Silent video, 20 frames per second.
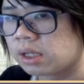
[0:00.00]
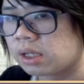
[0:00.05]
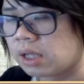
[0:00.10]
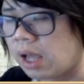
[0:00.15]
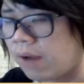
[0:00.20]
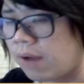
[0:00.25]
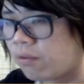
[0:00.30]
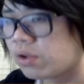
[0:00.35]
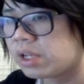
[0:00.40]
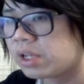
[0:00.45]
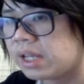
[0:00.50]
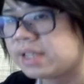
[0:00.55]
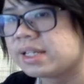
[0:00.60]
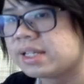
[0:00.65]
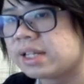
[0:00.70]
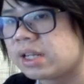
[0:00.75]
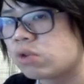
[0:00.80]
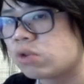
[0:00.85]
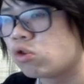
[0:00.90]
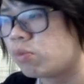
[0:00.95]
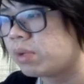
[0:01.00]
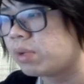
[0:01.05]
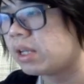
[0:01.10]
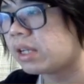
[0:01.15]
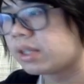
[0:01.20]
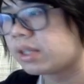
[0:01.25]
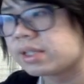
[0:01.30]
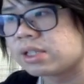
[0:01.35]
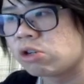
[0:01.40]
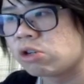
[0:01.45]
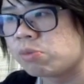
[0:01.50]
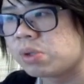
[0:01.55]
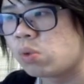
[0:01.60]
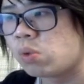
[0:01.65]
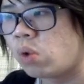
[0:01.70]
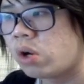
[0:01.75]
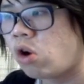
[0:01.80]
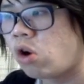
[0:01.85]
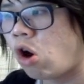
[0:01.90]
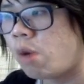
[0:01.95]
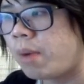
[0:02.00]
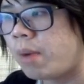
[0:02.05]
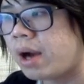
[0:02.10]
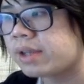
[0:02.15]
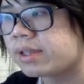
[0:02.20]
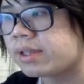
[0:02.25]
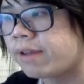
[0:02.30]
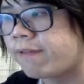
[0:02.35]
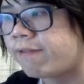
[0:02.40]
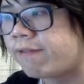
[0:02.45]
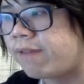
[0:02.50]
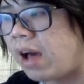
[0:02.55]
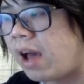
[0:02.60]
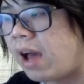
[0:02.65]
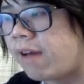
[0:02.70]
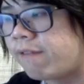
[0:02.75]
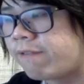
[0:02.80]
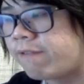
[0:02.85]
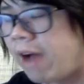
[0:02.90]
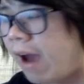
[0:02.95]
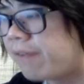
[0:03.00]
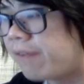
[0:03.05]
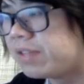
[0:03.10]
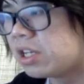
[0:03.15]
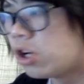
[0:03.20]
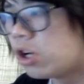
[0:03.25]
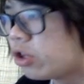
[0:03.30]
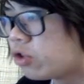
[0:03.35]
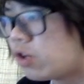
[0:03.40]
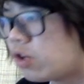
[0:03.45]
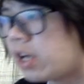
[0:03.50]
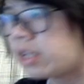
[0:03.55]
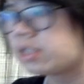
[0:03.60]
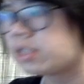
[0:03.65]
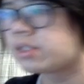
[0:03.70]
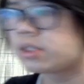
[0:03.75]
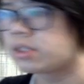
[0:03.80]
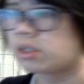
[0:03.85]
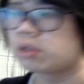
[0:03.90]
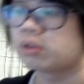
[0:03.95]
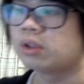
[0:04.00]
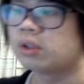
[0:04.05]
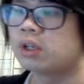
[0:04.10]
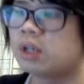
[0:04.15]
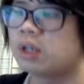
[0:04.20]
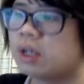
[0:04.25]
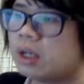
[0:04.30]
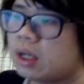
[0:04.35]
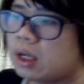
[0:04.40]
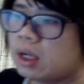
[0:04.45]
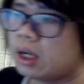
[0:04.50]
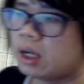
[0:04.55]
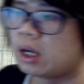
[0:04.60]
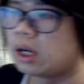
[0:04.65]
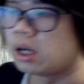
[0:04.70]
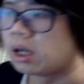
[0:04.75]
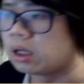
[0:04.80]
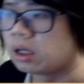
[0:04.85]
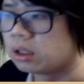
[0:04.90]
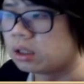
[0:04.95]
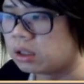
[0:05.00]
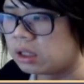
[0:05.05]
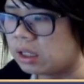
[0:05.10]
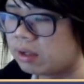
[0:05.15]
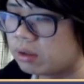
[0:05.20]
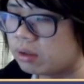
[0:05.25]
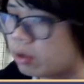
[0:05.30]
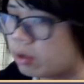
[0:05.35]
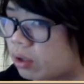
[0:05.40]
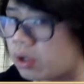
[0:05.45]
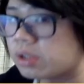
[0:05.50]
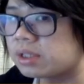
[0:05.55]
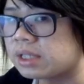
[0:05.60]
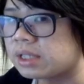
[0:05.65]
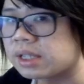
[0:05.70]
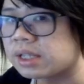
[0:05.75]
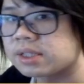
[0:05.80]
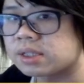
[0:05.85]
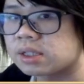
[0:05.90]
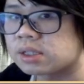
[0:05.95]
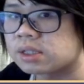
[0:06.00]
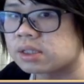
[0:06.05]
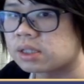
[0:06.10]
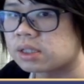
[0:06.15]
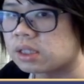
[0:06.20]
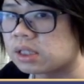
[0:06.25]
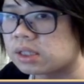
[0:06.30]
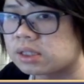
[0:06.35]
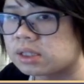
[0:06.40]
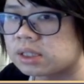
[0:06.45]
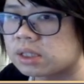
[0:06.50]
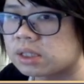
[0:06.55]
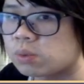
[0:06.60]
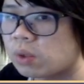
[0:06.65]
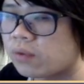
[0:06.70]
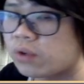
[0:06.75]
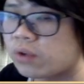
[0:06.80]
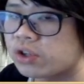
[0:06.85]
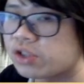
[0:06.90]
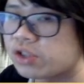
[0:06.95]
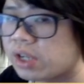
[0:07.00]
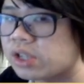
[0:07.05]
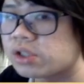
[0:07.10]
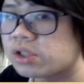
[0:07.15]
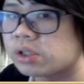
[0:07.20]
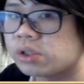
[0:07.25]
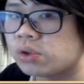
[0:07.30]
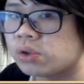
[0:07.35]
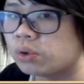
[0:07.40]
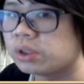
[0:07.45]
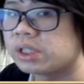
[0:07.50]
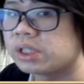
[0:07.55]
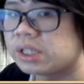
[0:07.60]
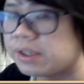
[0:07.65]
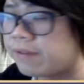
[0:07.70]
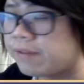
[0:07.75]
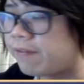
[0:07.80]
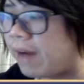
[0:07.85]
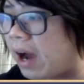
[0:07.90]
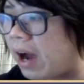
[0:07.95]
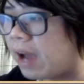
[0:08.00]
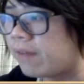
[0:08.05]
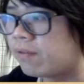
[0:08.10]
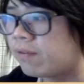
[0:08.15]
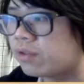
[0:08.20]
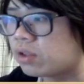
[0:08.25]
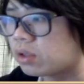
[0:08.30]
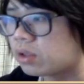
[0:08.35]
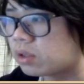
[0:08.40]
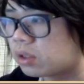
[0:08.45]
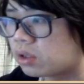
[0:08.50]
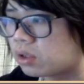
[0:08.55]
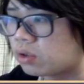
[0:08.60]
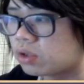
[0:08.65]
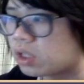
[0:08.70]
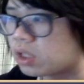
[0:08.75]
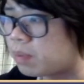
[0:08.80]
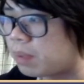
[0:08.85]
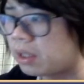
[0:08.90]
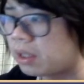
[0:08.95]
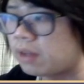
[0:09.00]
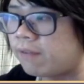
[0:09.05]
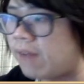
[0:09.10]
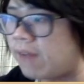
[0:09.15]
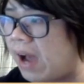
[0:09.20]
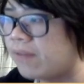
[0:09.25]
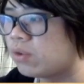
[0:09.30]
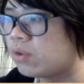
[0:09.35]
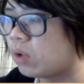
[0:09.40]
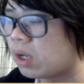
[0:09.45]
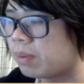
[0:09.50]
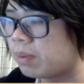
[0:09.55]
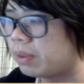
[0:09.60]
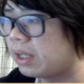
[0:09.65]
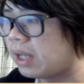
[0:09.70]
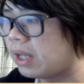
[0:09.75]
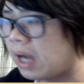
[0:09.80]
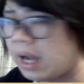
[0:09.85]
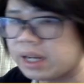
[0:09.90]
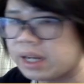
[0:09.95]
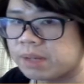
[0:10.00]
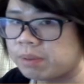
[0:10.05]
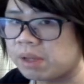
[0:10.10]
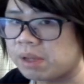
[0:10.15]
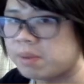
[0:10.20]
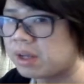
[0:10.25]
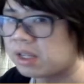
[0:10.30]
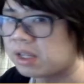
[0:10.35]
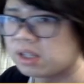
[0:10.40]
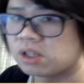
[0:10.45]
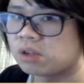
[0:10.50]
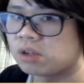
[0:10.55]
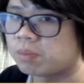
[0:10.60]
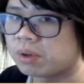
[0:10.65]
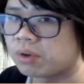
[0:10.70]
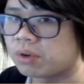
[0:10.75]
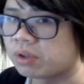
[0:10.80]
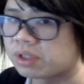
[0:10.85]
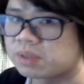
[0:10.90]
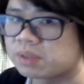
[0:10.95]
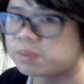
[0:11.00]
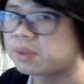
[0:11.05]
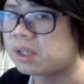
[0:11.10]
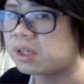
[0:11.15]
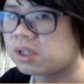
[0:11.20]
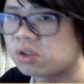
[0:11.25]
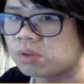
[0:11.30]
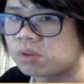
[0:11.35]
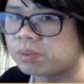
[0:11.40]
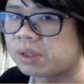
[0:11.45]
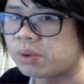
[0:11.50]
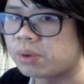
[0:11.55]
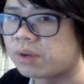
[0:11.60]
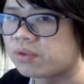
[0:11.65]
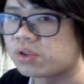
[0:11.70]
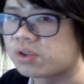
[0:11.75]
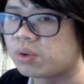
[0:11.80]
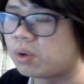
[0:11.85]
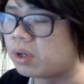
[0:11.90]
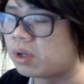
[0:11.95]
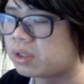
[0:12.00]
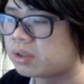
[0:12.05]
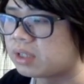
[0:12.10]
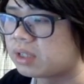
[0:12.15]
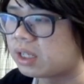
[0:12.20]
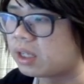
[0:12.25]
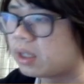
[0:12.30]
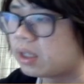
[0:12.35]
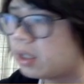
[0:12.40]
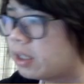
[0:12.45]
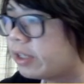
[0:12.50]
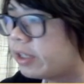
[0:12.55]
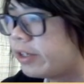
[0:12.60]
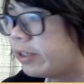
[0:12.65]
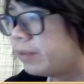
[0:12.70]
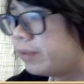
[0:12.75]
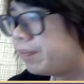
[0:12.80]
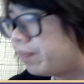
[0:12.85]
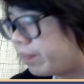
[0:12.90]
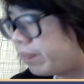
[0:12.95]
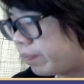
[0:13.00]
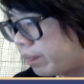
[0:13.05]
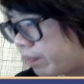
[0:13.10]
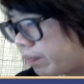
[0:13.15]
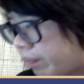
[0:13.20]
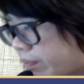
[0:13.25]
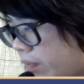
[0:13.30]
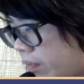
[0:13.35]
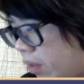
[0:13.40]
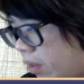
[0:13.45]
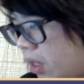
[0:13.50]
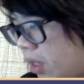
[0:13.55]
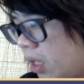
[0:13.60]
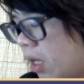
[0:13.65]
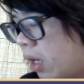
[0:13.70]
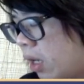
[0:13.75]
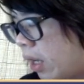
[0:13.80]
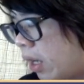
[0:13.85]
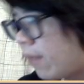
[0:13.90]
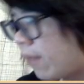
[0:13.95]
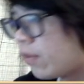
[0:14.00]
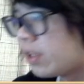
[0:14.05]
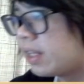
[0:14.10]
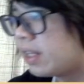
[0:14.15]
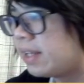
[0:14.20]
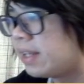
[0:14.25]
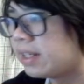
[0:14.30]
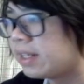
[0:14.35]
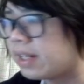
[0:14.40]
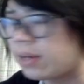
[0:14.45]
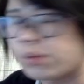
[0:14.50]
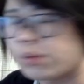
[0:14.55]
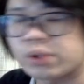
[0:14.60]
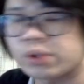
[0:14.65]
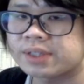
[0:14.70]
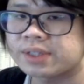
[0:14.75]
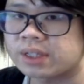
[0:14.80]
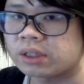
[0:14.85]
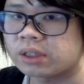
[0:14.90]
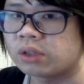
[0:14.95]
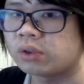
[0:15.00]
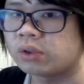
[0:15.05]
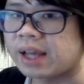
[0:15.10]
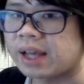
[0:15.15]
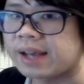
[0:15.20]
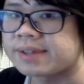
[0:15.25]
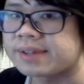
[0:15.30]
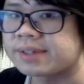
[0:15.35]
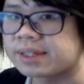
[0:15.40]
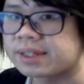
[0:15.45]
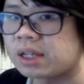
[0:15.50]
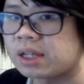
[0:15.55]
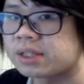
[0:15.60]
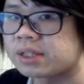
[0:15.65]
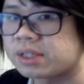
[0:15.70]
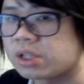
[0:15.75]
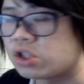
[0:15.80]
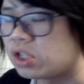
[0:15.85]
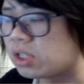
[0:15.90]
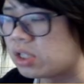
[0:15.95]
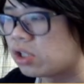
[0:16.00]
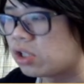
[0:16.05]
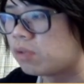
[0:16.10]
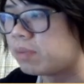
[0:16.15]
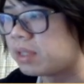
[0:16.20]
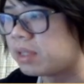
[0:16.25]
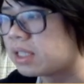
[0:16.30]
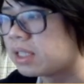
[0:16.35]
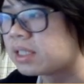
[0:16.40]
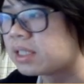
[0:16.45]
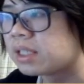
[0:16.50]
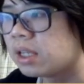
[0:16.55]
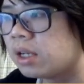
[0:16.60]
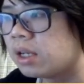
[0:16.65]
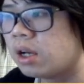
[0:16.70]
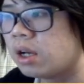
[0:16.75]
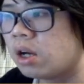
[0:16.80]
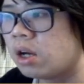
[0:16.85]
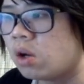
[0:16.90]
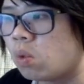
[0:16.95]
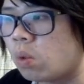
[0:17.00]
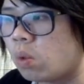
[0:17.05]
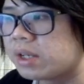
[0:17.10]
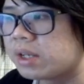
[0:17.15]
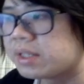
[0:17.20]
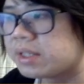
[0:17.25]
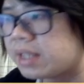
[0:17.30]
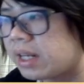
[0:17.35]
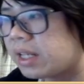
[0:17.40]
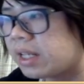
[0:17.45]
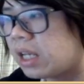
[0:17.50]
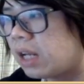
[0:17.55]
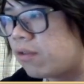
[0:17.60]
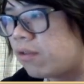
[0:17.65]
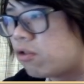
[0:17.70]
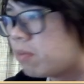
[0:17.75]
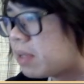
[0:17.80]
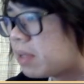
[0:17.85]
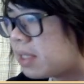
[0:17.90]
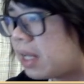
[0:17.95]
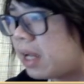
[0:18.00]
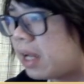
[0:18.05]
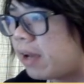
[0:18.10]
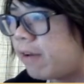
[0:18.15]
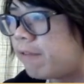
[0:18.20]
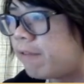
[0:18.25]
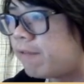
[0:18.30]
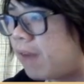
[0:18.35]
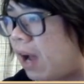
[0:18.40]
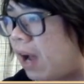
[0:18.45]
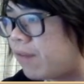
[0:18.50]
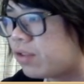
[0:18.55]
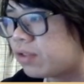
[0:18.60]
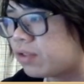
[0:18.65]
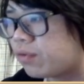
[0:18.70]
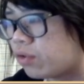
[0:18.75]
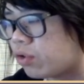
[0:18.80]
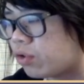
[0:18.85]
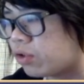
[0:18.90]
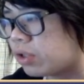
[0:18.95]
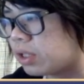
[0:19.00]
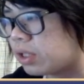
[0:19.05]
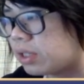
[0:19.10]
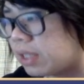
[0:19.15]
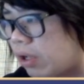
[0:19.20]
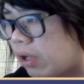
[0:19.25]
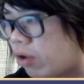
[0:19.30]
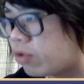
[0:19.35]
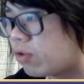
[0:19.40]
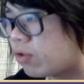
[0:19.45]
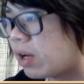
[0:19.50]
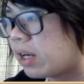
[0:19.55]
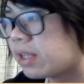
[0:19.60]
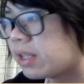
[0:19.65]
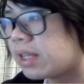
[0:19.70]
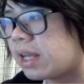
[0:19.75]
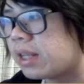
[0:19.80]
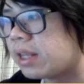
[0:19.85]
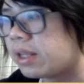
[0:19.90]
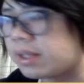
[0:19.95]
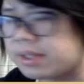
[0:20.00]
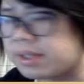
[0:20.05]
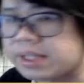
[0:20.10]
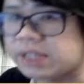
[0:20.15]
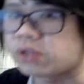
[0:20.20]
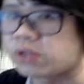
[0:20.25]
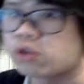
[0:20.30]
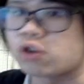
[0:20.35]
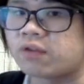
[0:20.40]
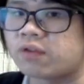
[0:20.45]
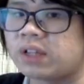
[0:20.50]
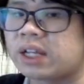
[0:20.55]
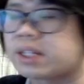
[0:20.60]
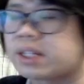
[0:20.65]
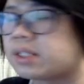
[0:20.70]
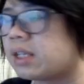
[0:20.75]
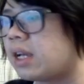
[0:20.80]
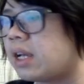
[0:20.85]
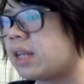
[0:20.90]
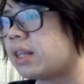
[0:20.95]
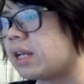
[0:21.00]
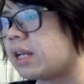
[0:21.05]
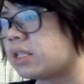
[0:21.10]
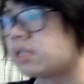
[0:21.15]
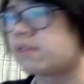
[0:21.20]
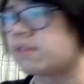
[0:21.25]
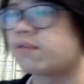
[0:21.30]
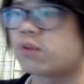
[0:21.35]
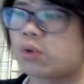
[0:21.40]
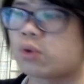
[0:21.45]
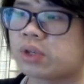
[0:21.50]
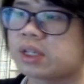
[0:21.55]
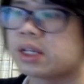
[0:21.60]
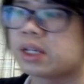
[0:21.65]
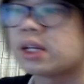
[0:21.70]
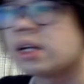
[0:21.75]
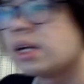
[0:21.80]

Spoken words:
every Gyze deck will be like this. It'll be 1 Harmonics and 5 Zeroth Dragon. So even though there are 6, because 6 1 for each nation, you only need 5. So just pick the 5 you want to play. I didn't play Megiddo, but realistically speaking, you can play whatever you want. So yeah, every Gyze deck realistically only has 6 slots in the G zone because 1 is dedicated for Messiah, 5 is for your Zeroth Dragon, and then the 6 are your flex. And that's it for the